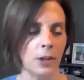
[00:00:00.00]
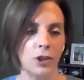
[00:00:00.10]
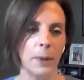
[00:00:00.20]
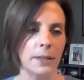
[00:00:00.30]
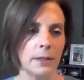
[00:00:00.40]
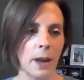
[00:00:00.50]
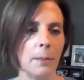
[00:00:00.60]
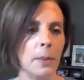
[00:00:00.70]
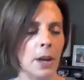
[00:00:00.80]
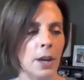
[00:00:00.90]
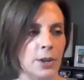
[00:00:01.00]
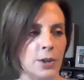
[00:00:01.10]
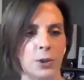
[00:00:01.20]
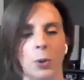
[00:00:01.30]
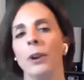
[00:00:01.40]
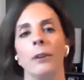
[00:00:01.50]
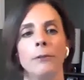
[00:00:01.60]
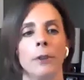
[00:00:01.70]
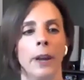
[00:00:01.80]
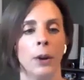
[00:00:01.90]
It can just be some
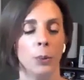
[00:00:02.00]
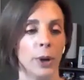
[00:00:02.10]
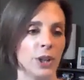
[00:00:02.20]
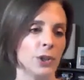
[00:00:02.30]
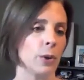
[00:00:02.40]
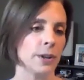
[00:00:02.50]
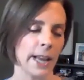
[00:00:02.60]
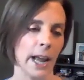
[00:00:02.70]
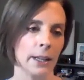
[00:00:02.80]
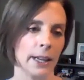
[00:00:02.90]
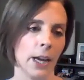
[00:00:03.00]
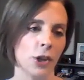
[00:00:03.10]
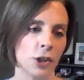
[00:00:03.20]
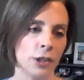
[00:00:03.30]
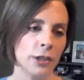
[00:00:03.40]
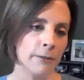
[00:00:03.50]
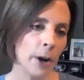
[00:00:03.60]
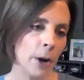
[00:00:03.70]
sort of resource allocation